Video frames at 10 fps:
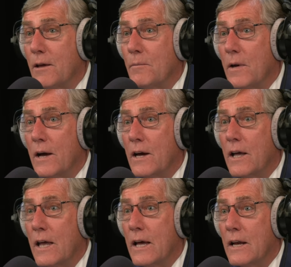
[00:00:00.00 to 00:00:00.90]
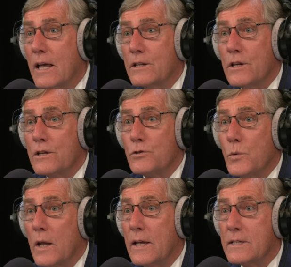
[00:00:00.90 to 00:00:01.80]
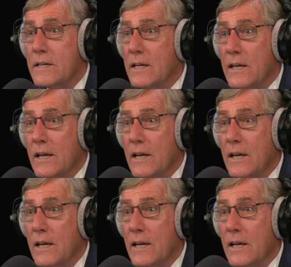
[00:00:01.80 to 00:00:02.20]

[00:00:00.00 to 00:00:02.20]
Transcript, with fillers: team, uh, as as well as,